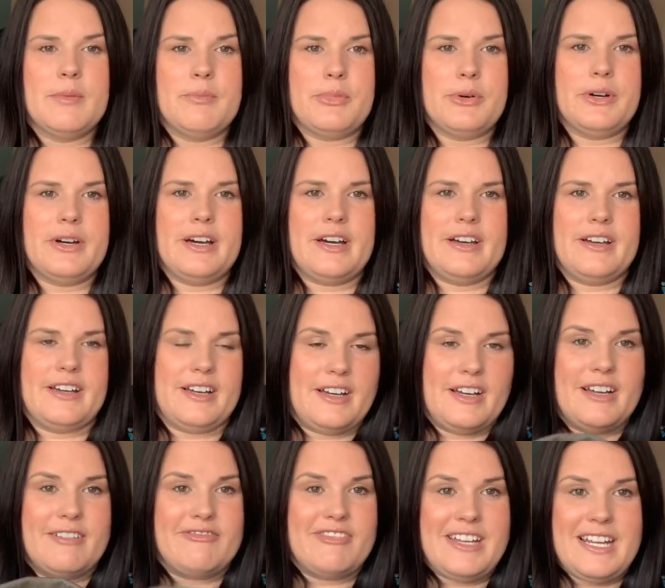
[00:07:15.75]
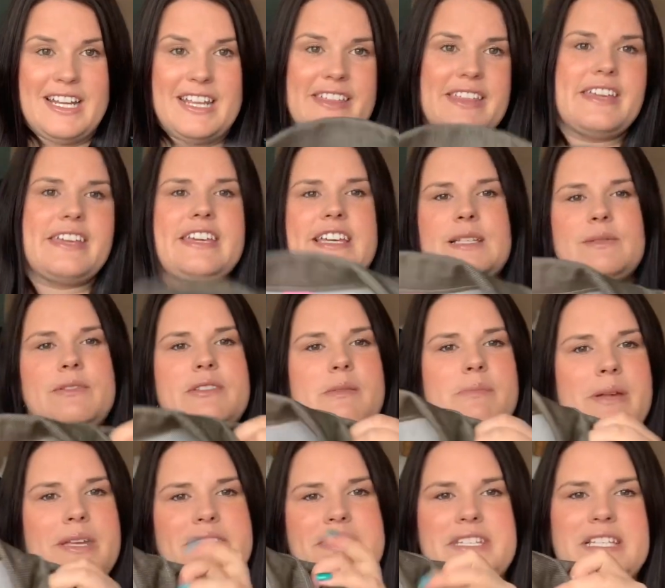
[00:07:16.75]
But I really think it's one of
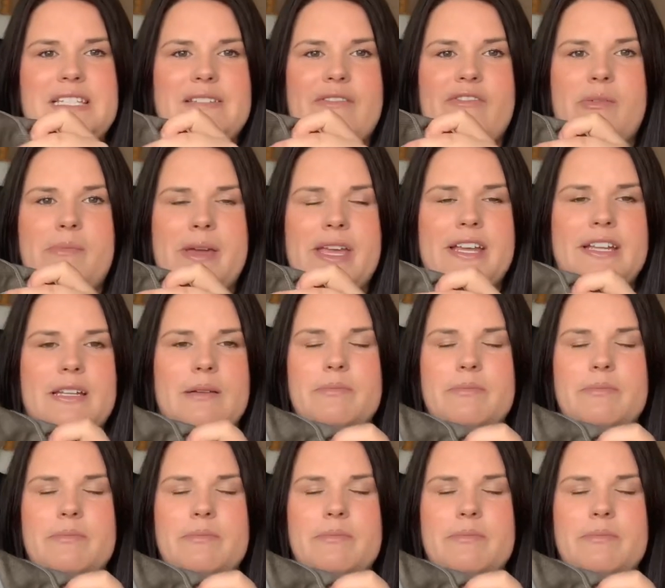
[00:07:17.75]
the best things I've ever made.